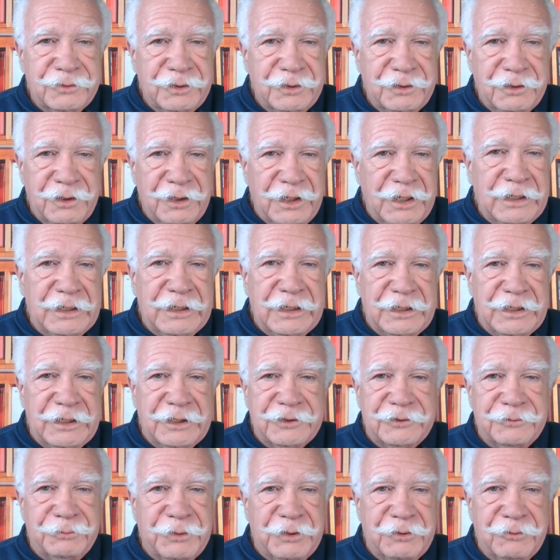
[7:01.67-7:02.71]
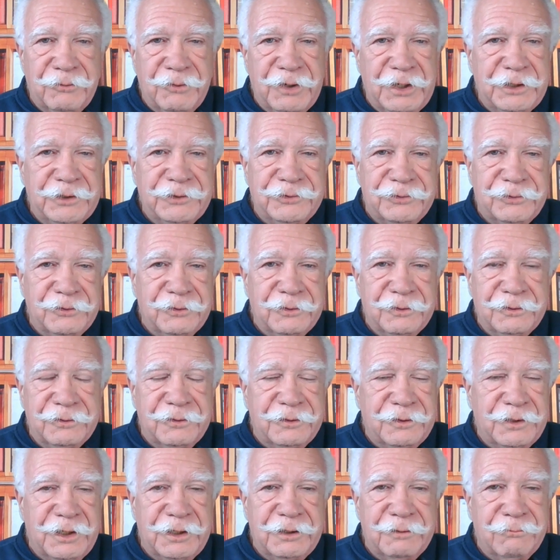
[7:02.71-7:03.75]
lately it's been razor
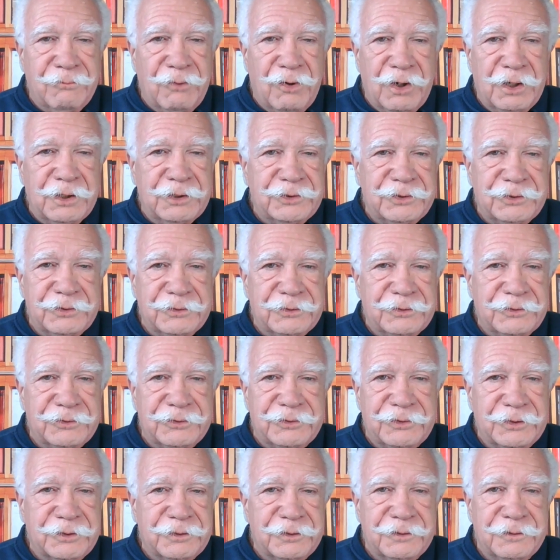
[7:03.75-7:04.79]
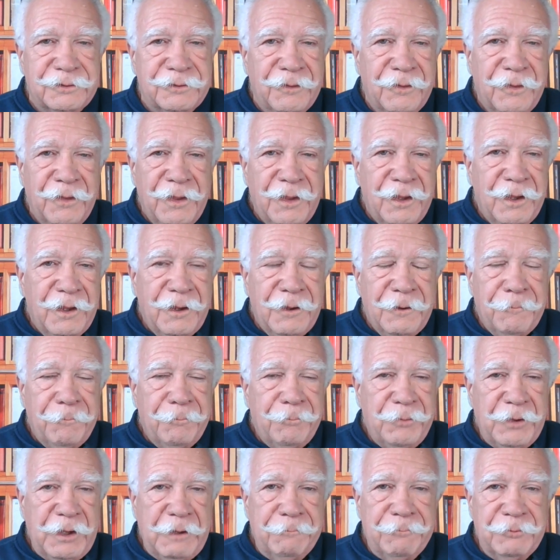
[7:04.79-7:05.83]
thin margins, and
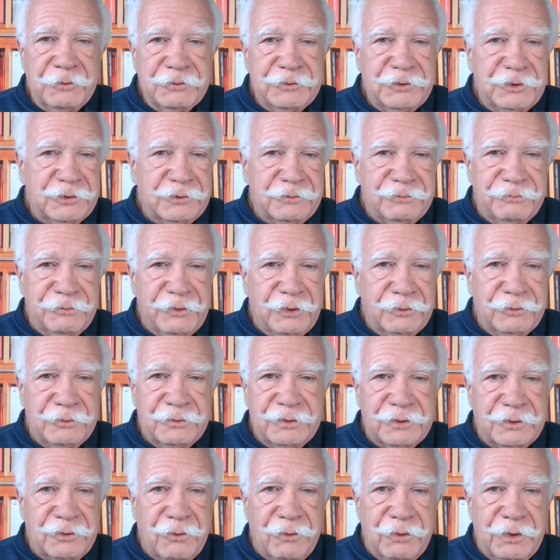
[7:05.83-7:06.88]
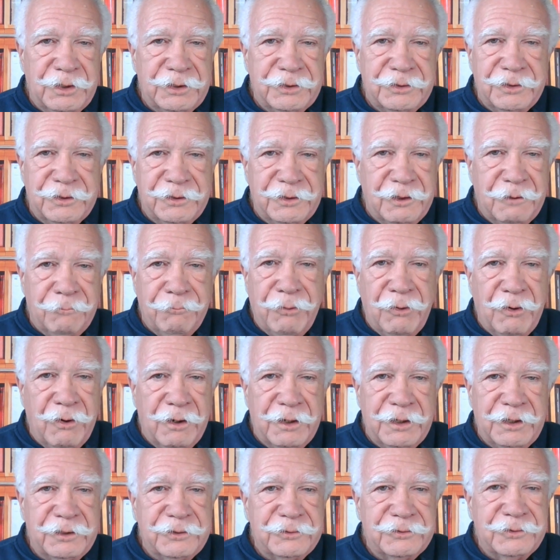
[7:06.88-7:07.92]
people just vote according to their
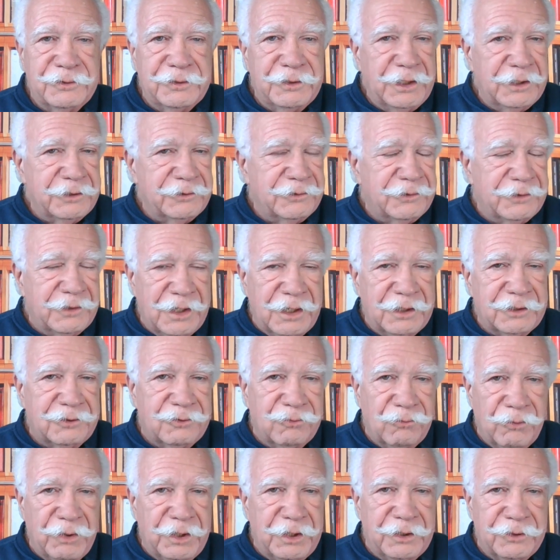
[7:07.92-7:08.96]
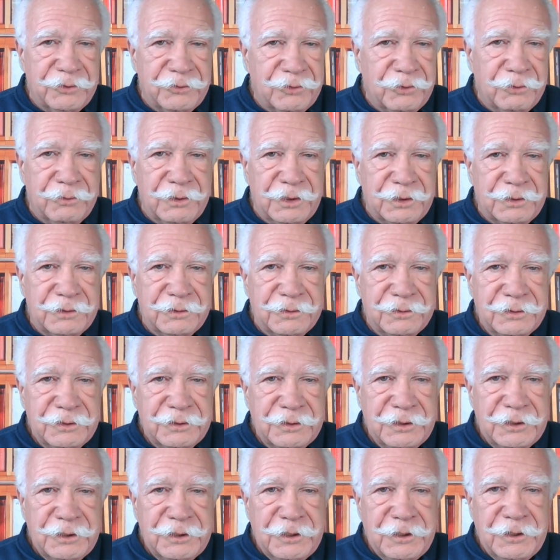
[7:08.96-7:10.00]
parties, and that's not the way to do it.
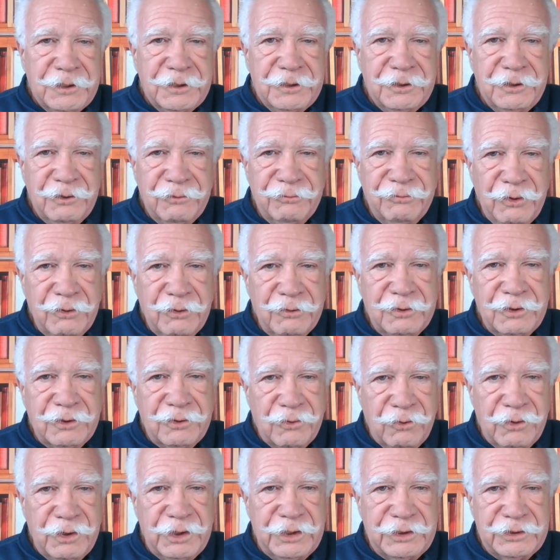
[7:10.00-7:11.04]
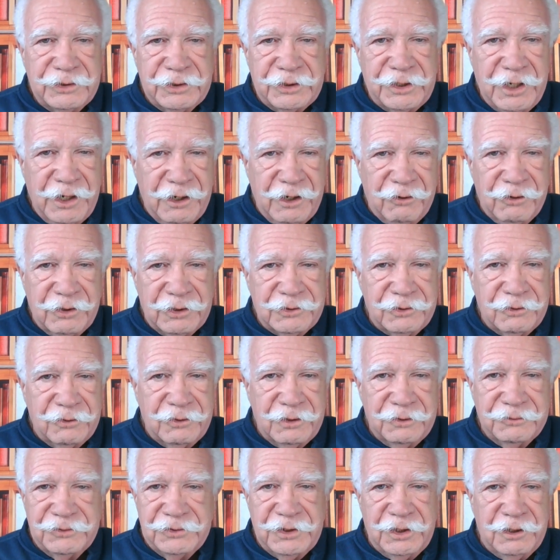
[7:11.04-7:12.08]
You vote according to character.
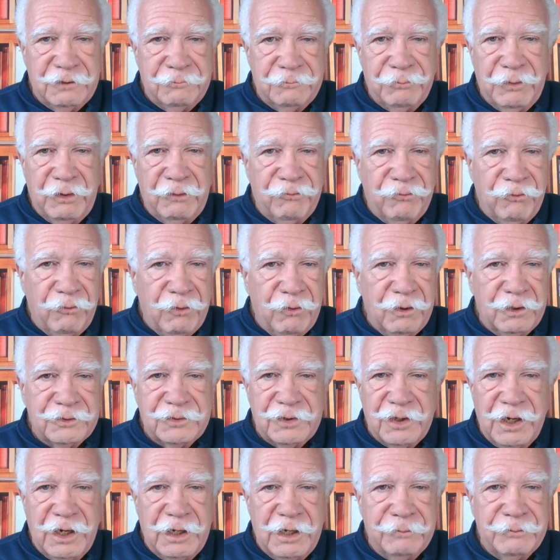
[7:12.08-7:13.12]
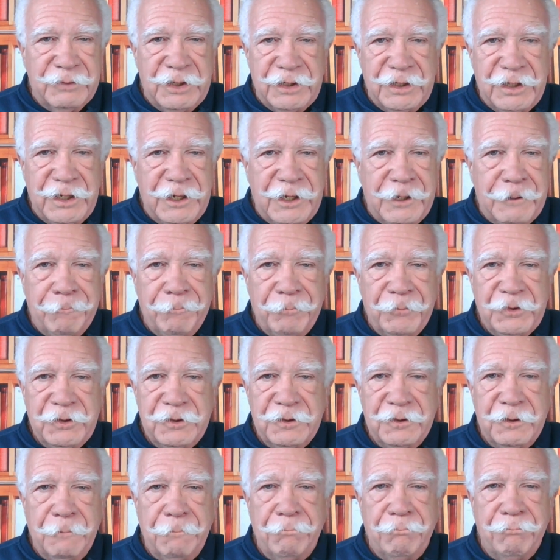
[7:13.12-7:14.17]
I've said it before, time and again, to
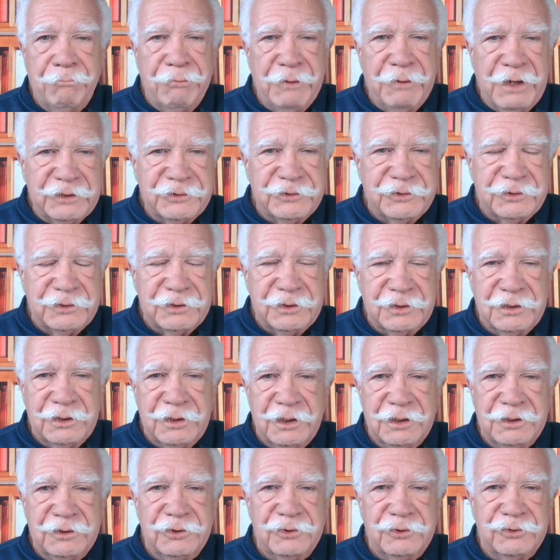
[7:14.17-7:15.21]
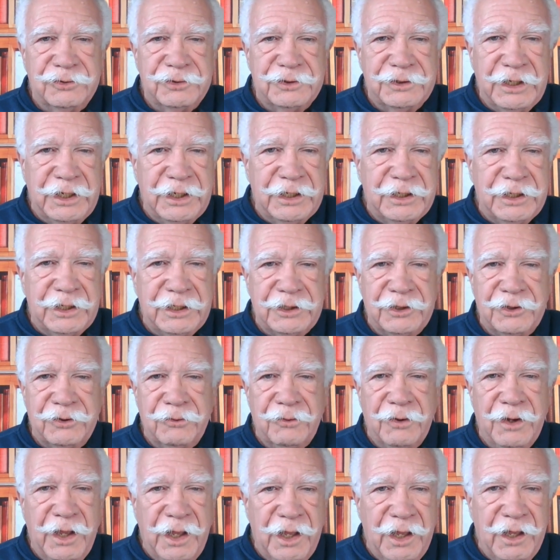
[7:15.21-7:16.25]
the best understanding you
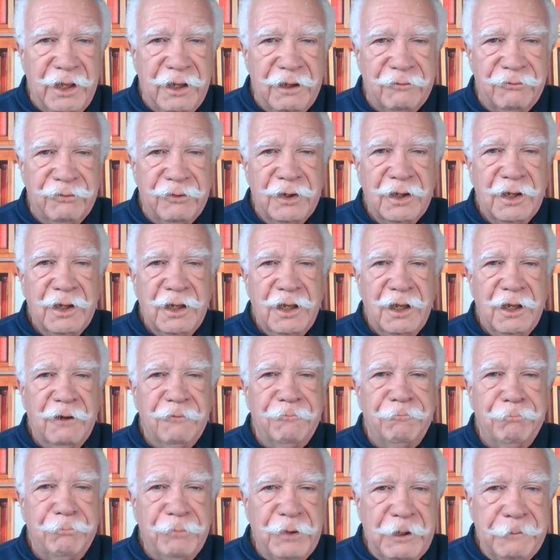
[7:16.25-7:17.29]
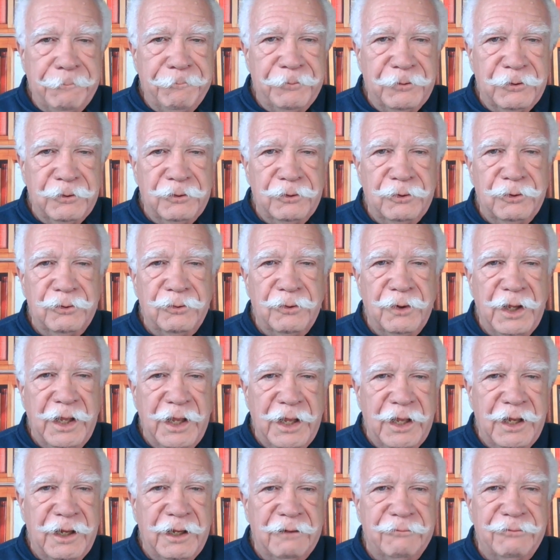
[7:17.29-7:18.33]
have of people who
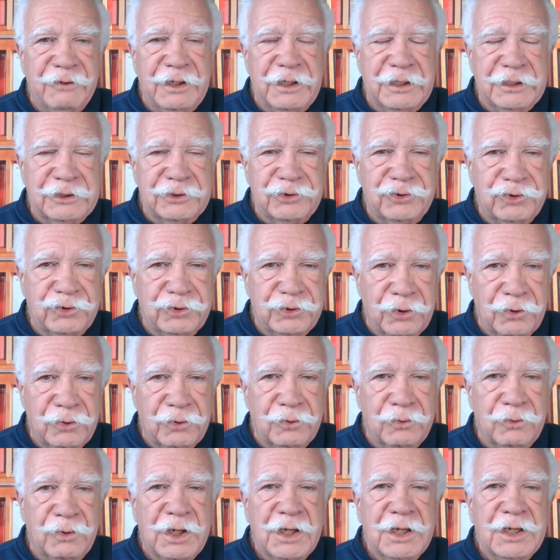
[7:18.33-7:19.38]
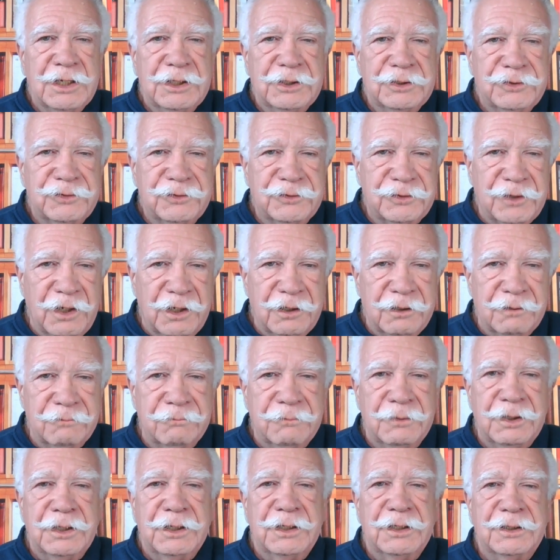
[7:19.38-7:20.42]
have and show
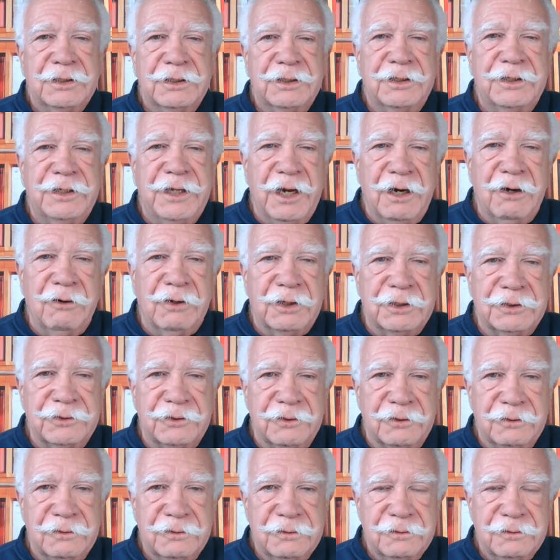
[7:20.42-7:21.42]
some character.